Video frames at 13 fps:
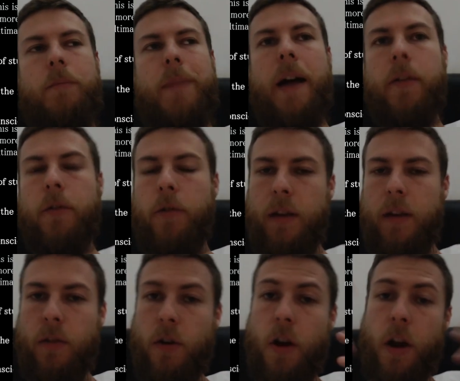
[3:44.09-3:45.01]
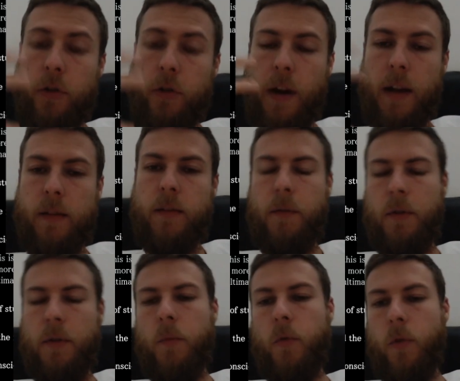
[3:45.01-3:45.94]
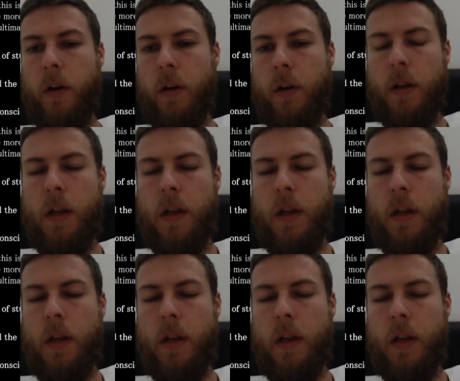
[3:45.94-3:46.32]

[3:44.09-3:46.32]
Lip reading: boundaries or contrast of some sort.